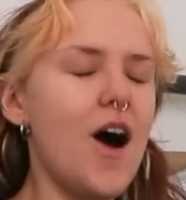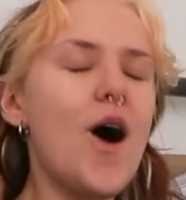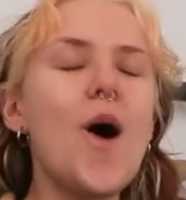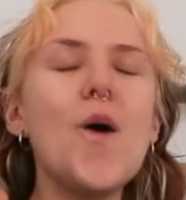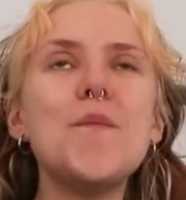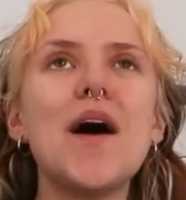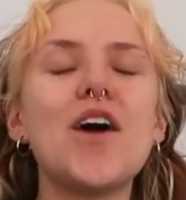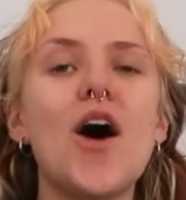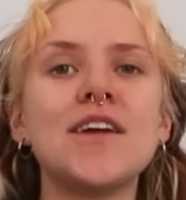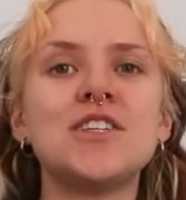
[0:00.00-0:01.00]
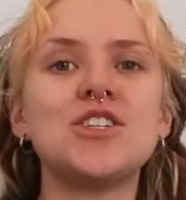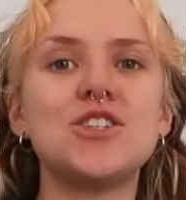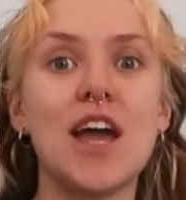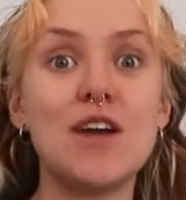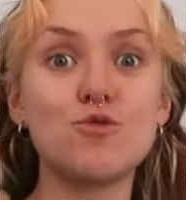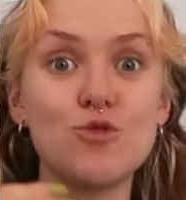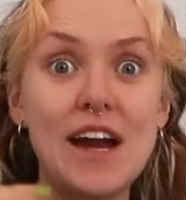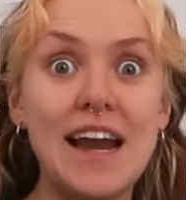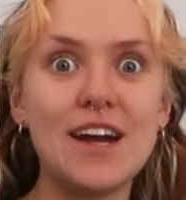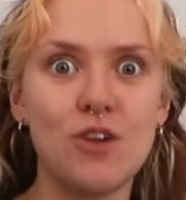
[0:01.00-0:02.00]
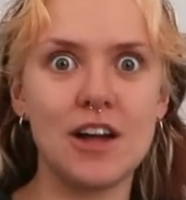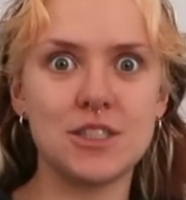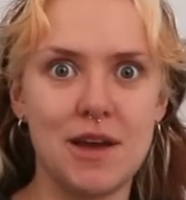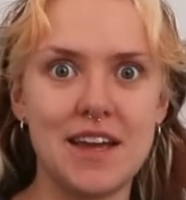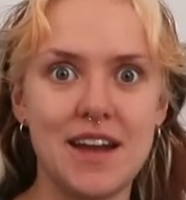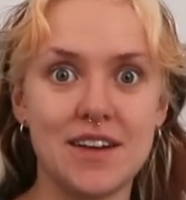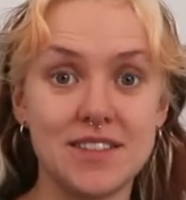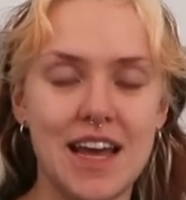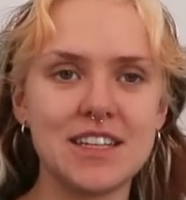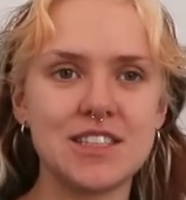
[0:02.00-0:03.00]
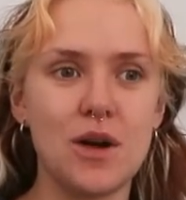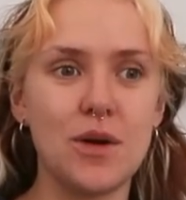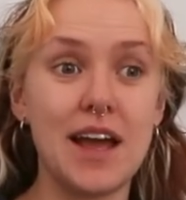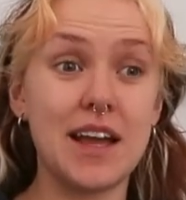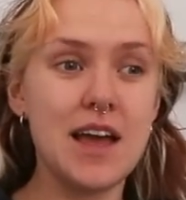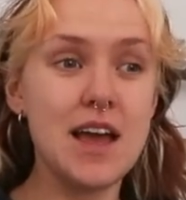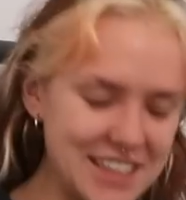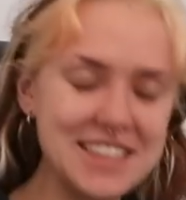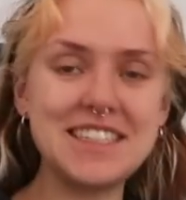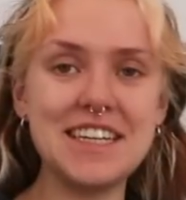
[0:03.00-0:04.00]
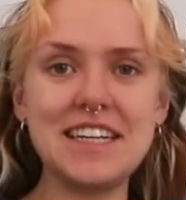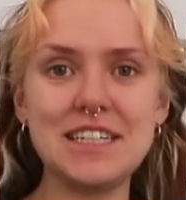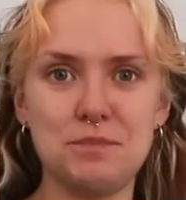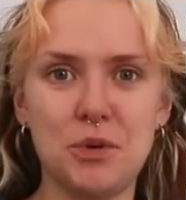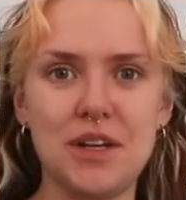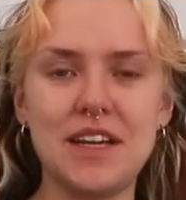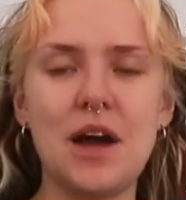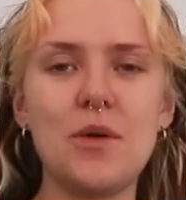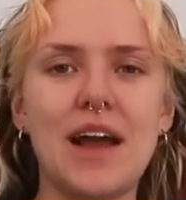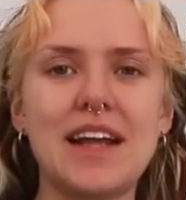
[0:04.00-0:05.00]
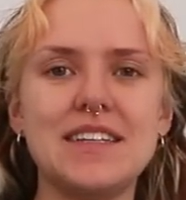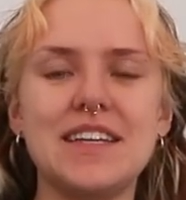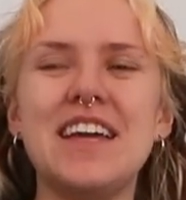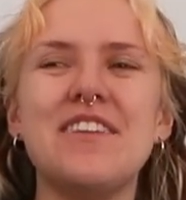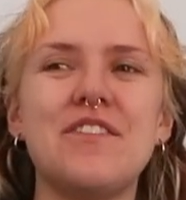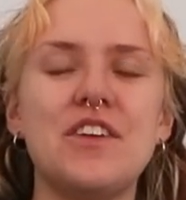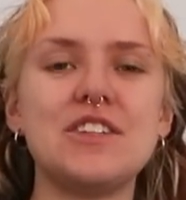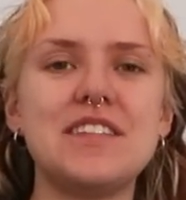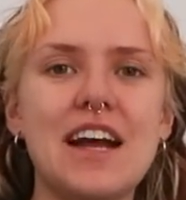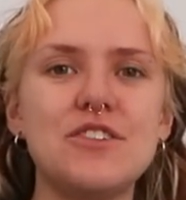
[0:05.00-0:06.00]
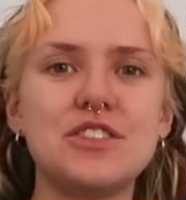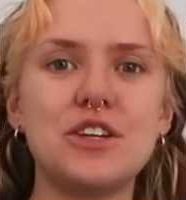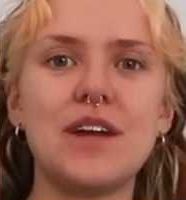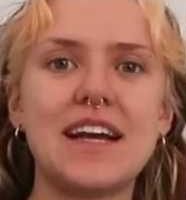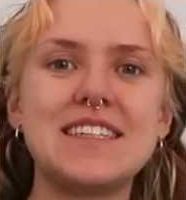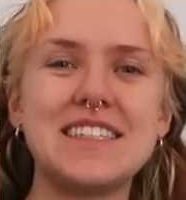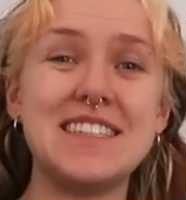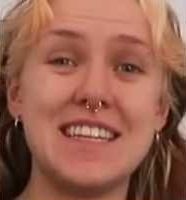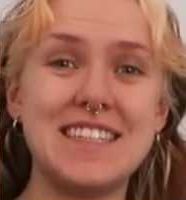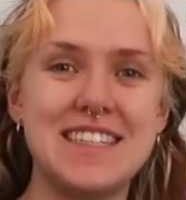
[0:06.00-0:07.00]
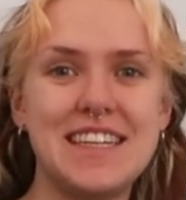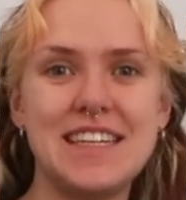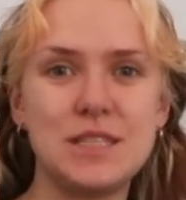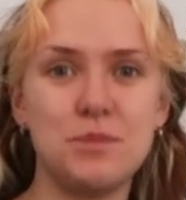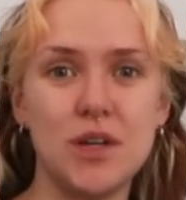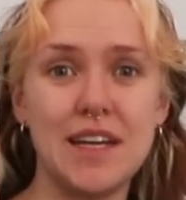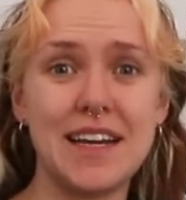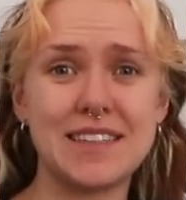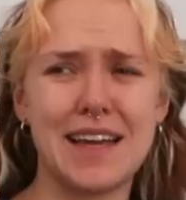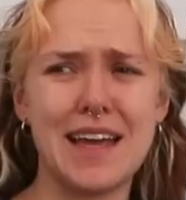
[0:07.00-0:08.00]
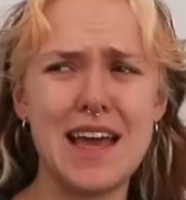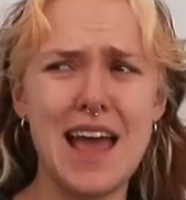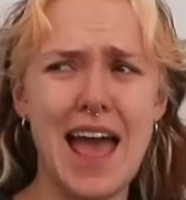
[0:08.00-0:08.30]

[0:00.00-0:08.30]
Oh my god, it really grinds my gears, and it's so like insidious. But you know, like if you're in secondary school, like it's insidious bullying. It's like,